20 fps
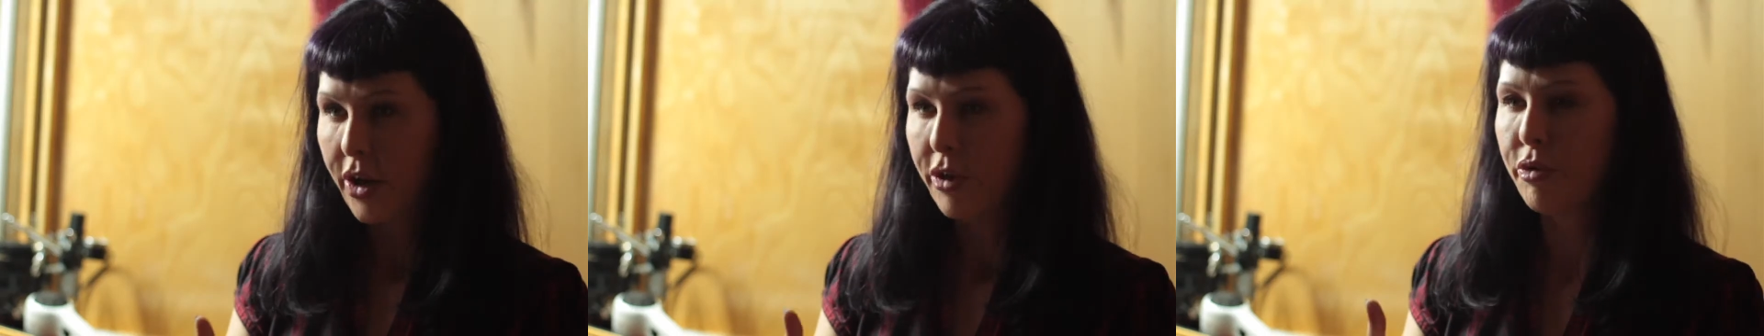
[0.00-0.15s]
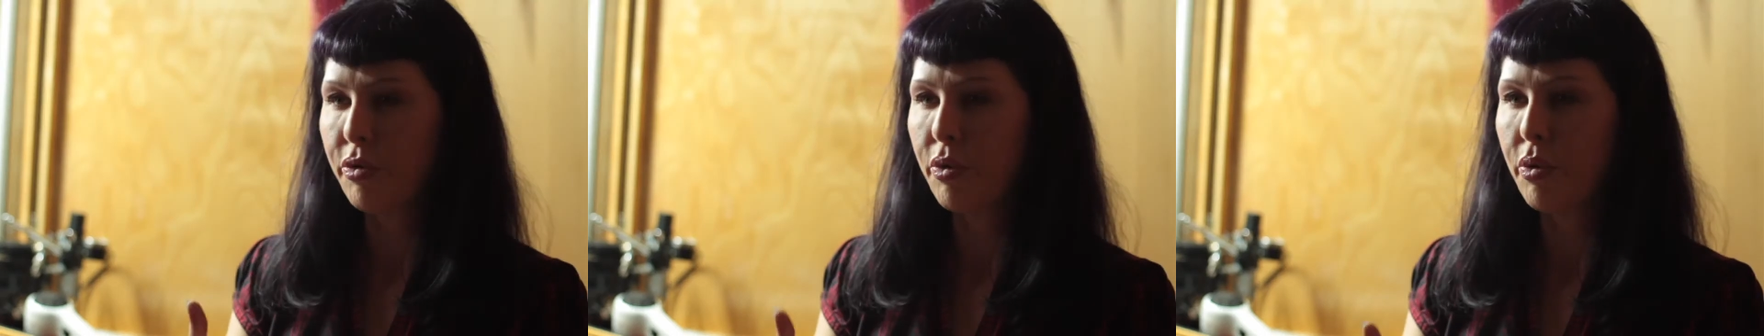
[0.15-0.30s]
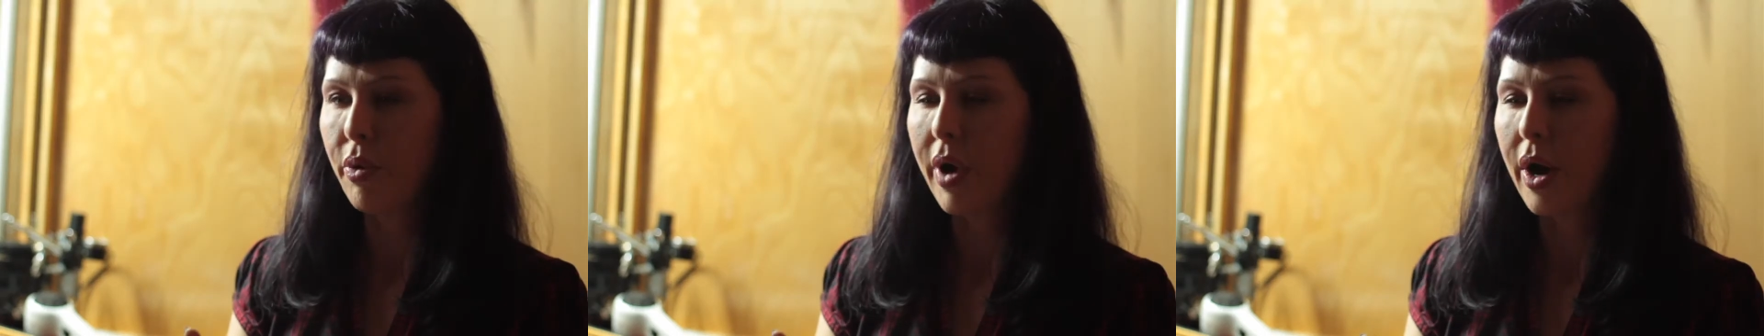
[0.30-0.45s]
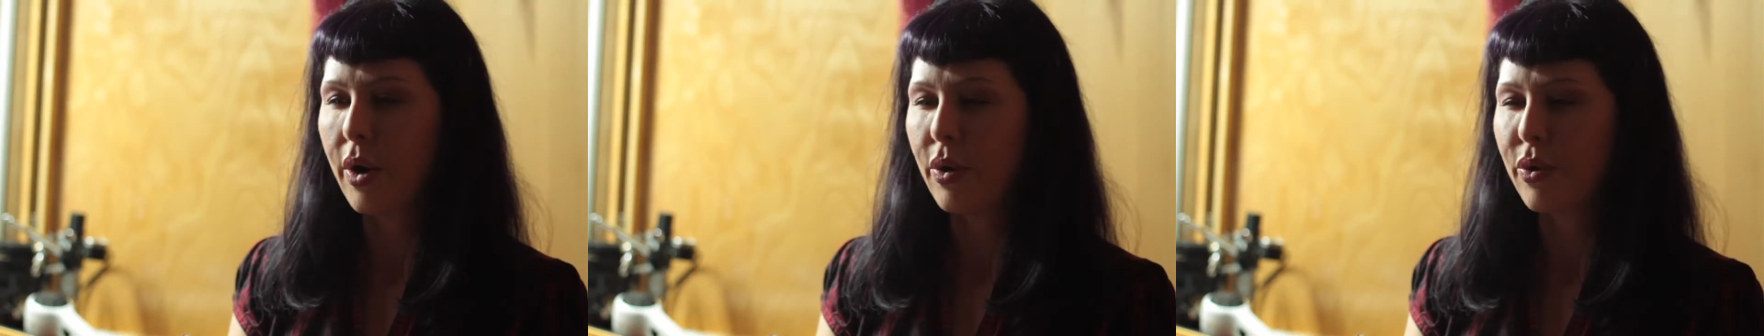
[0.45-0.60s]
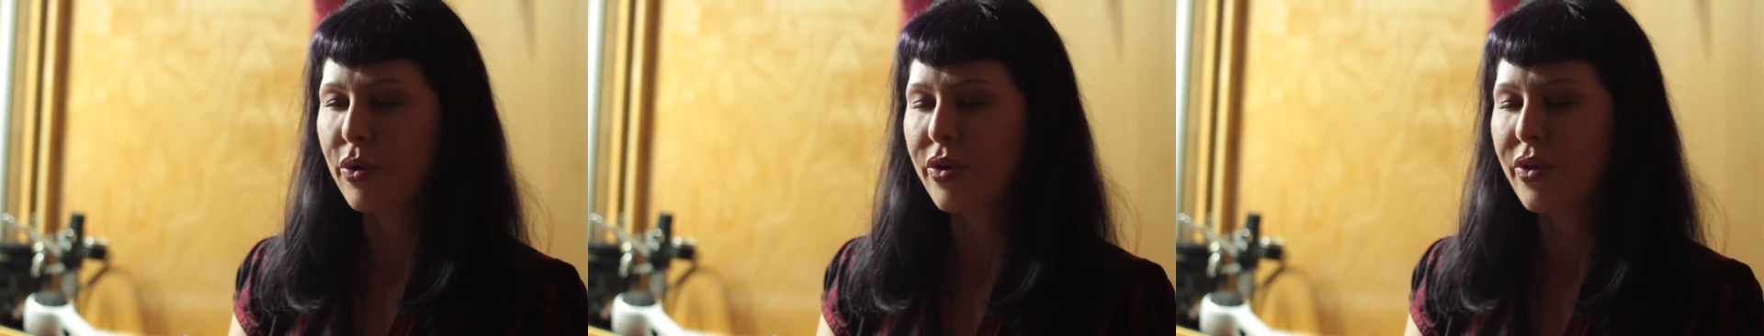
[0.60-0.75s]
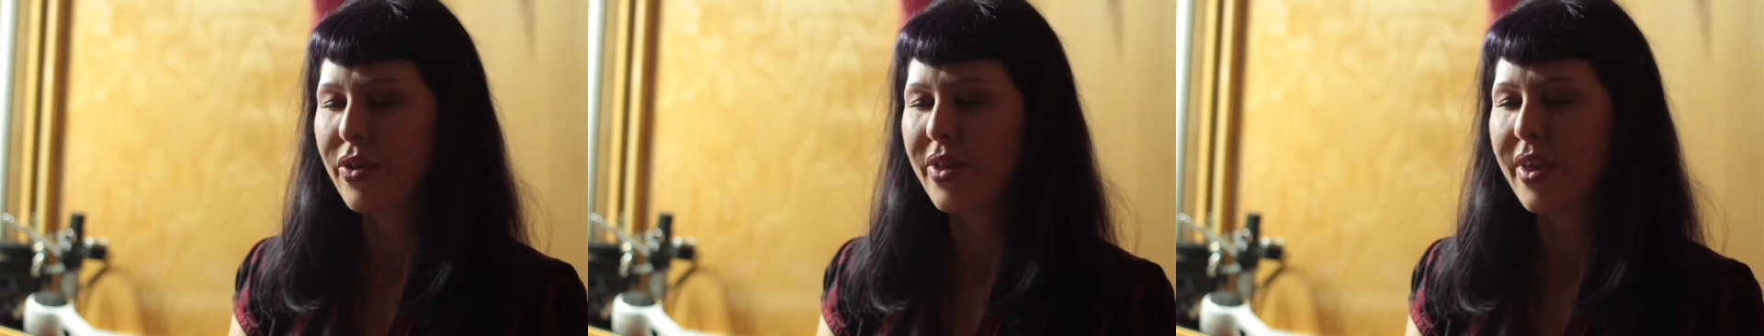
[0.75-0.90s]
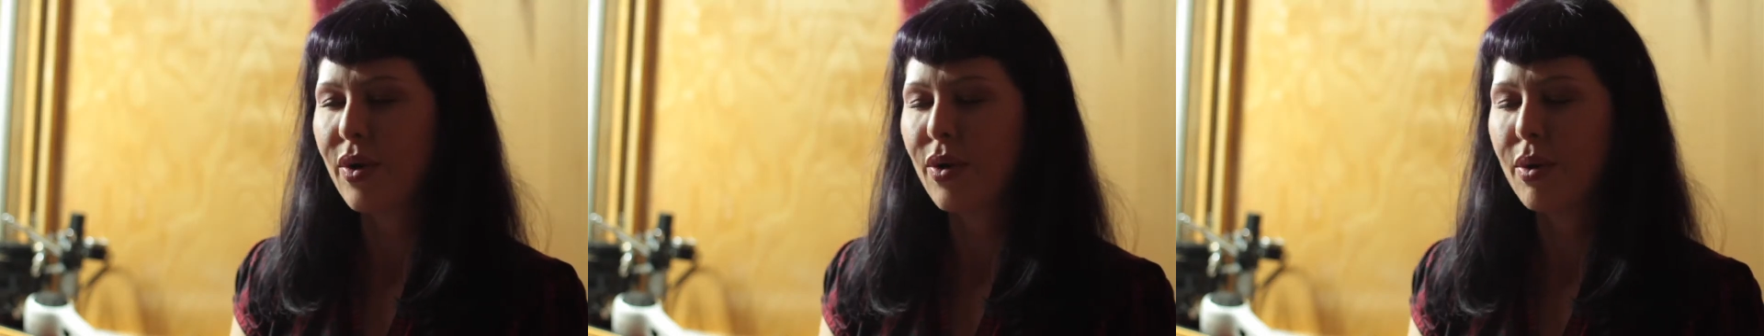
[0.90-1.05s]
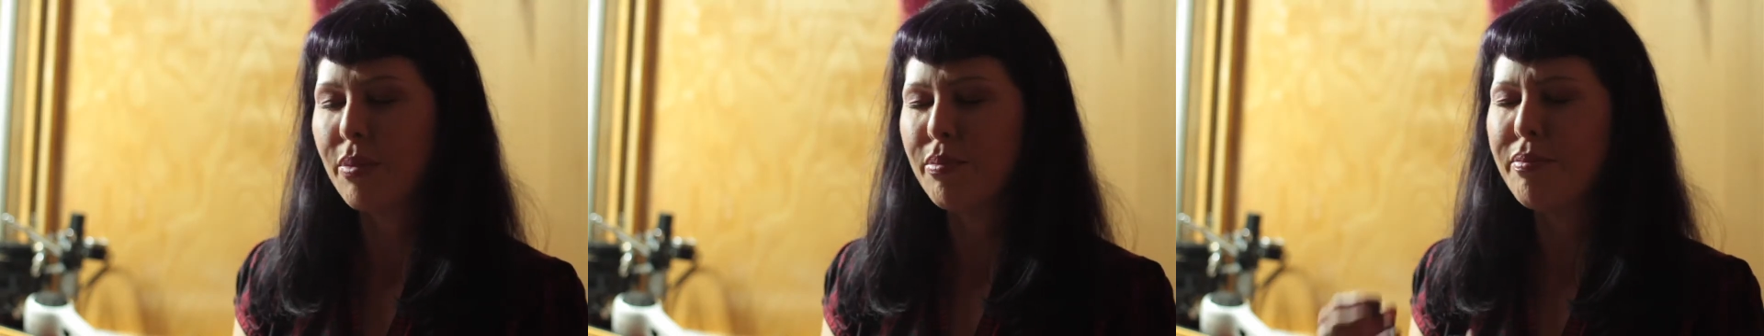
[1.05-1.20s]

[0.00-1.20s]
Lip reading: throughout, there are